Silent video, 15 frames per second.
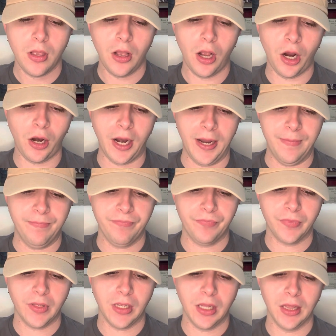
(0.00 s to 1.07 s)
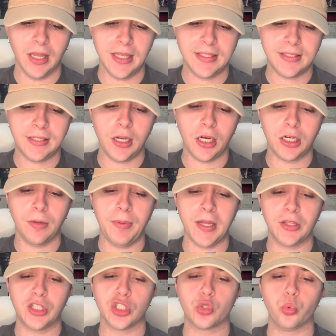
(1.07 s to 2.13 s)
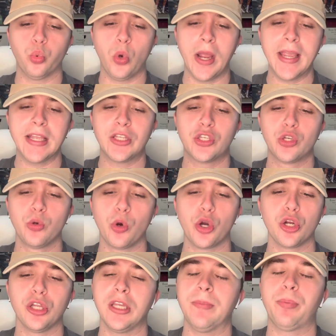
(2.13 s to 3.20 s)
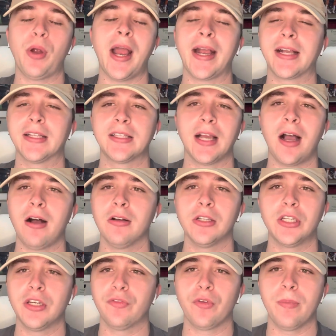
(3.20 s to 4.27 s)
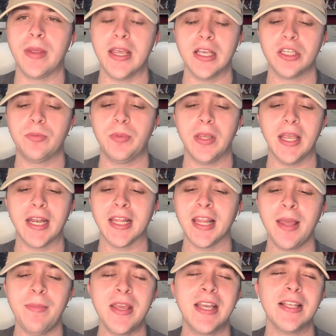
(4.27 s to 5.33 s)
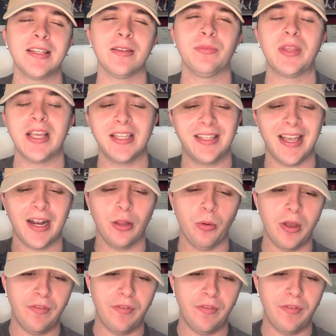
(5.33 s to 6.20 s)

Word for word: All right, let's talk about this way too early bracketology from ESPN. And let me get some things out of the way